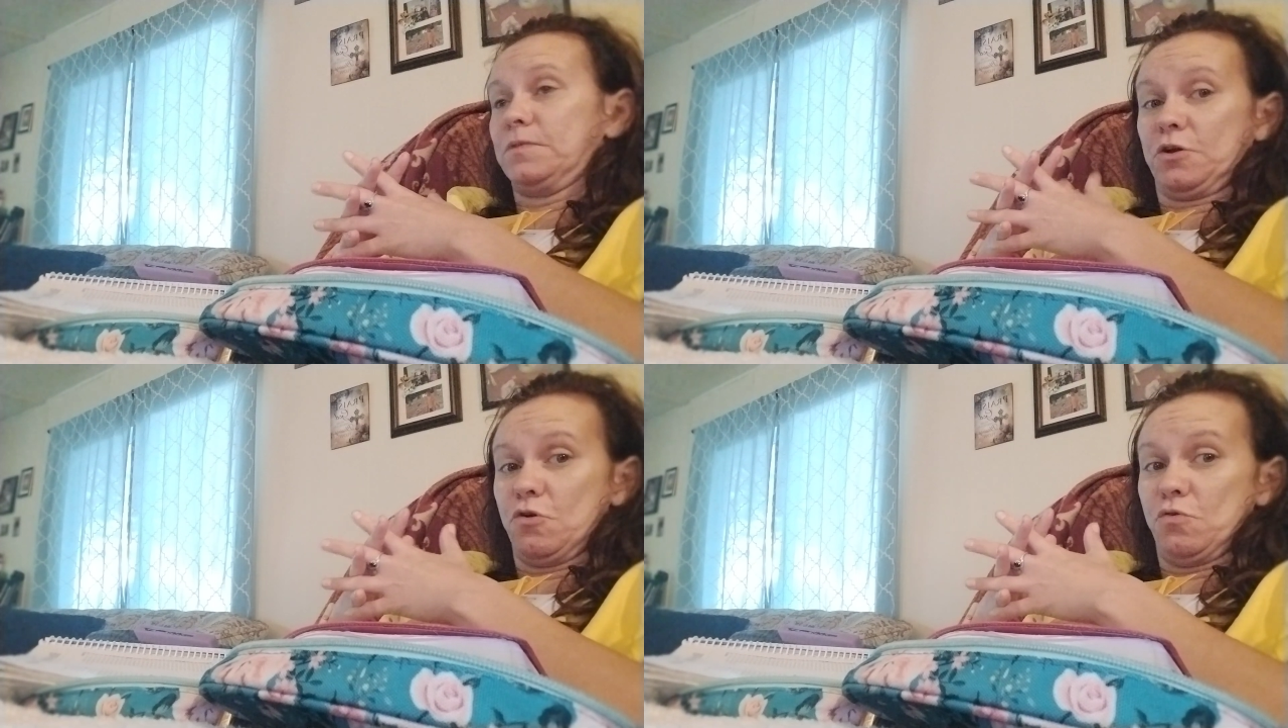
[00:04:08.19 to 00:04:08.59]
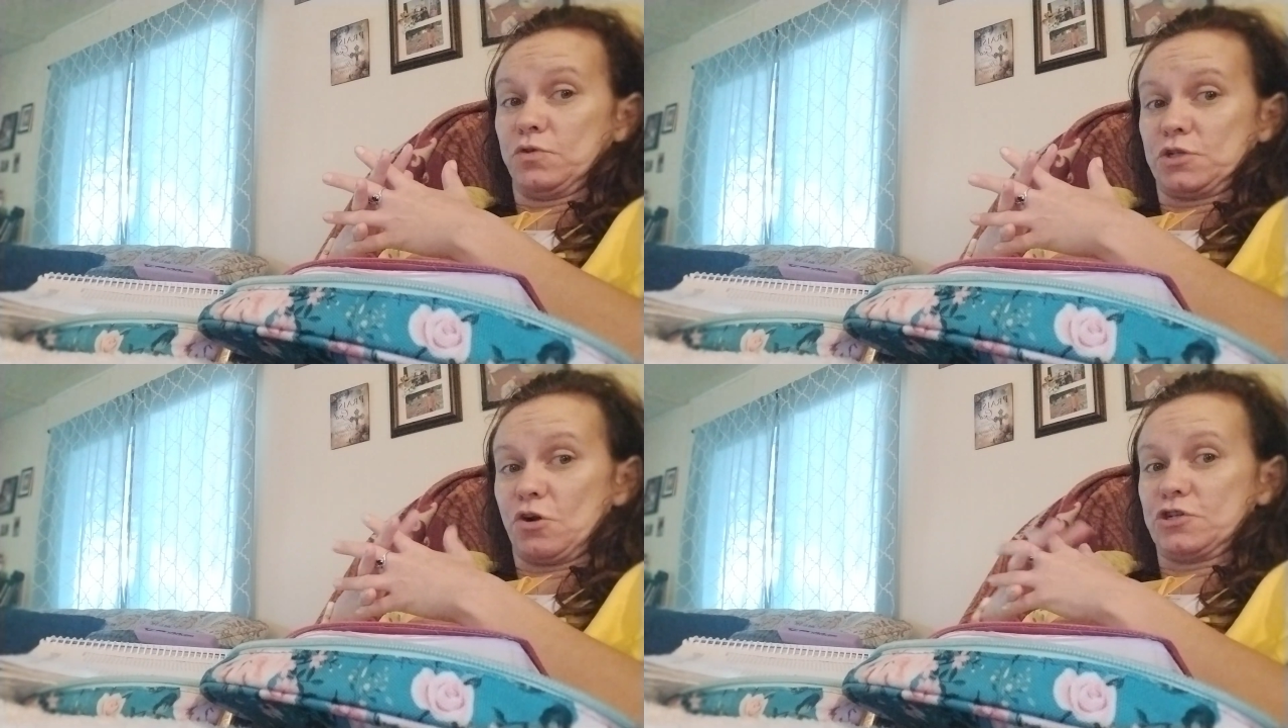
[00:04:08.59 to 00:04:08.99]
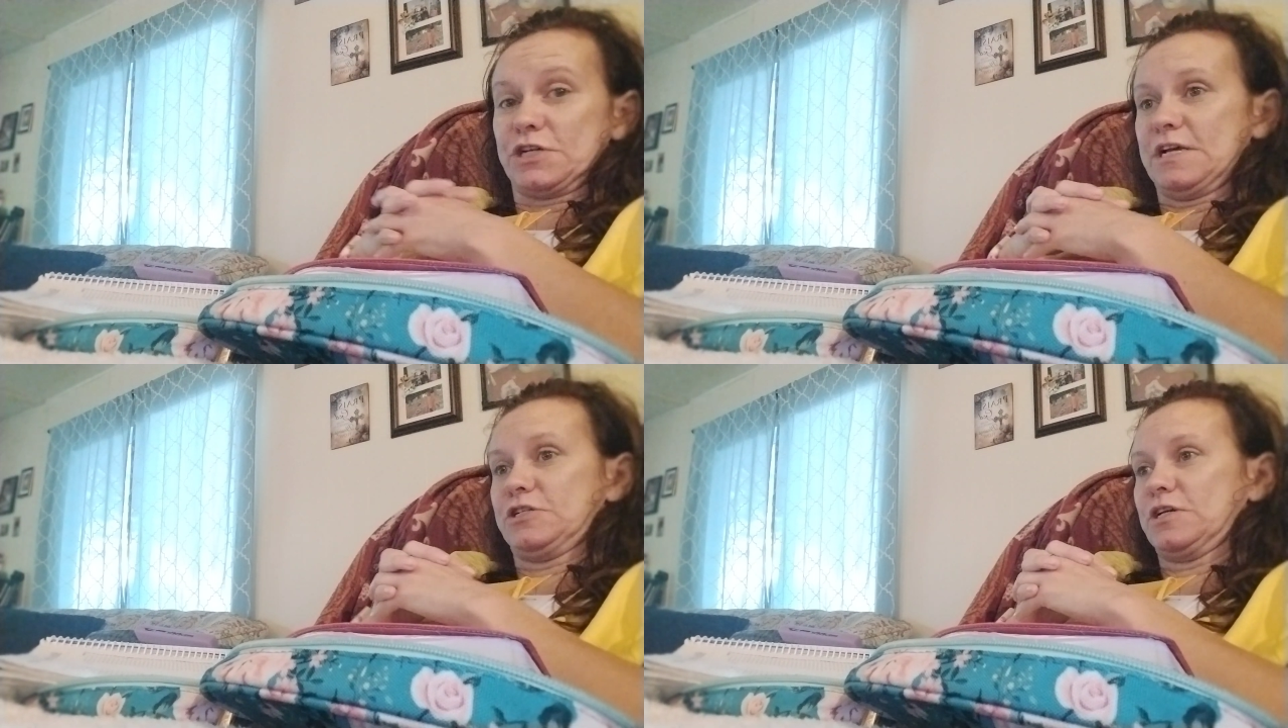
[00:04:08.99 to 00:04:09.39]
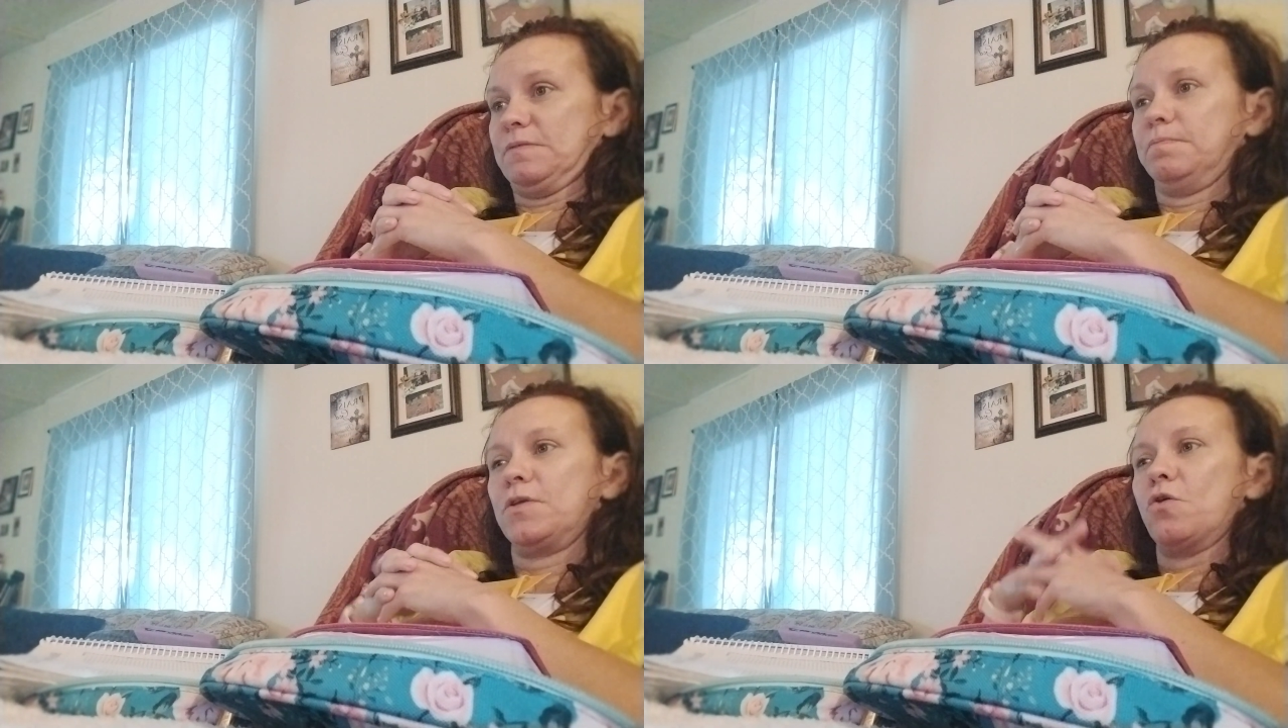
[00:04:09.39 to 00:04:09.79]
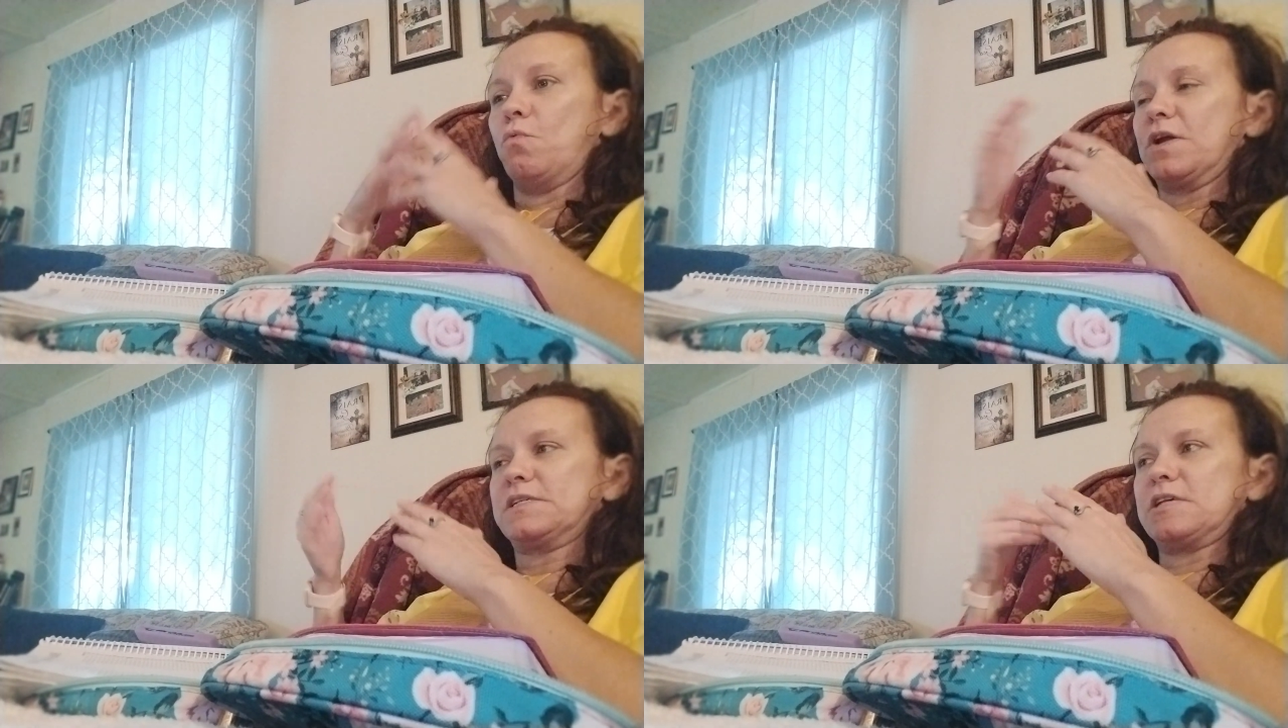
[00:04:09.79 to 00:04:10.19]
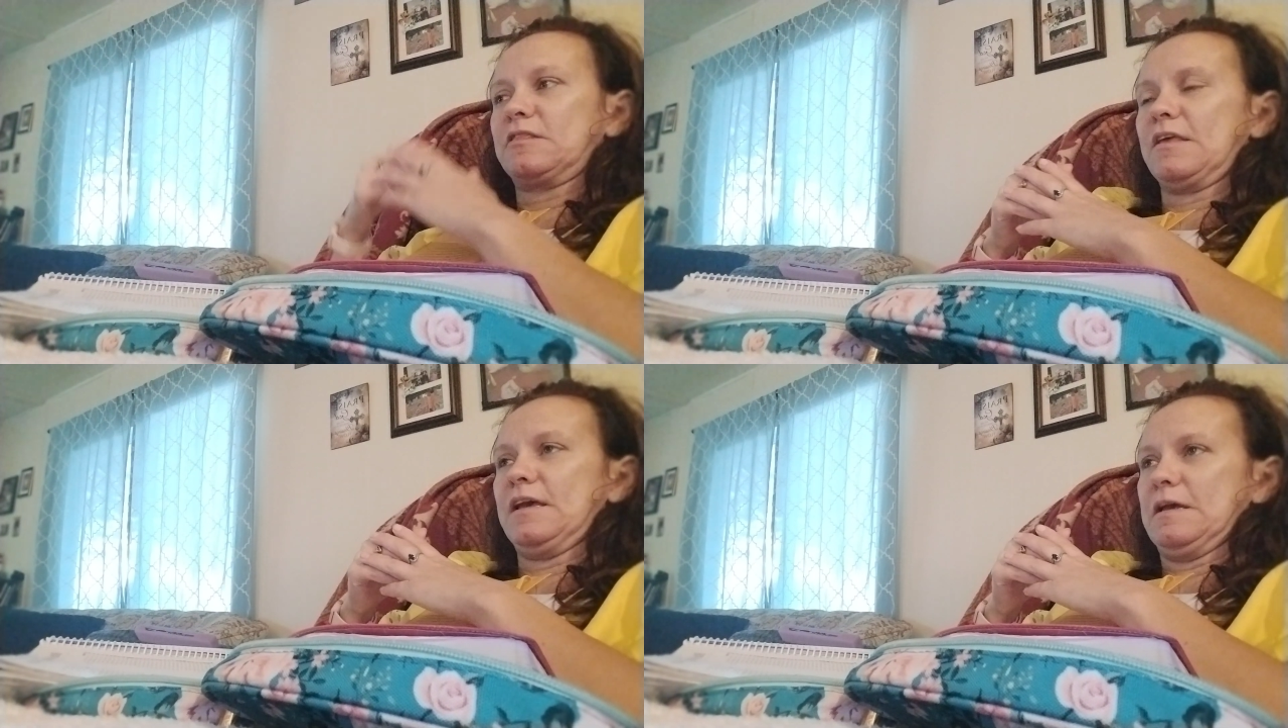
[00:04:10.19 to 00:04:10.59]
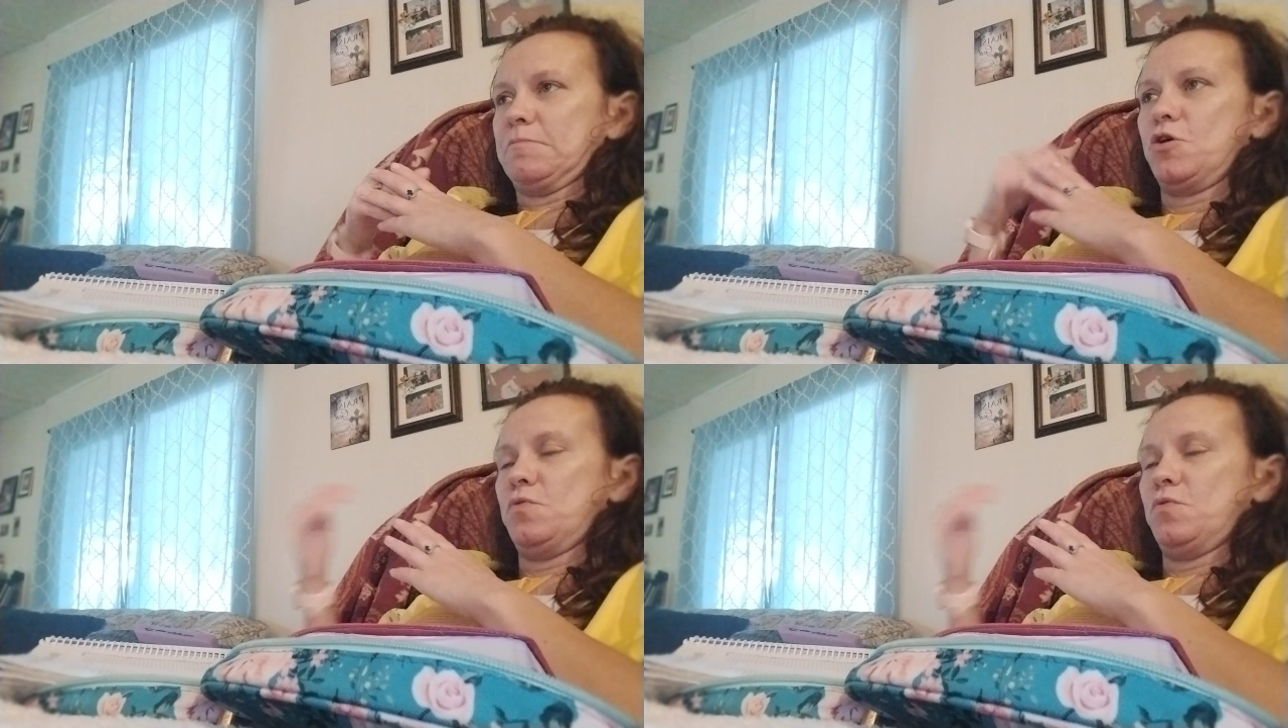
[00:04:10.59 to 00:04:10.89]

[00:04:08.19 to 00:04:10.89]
the Google search engine, what is the theme?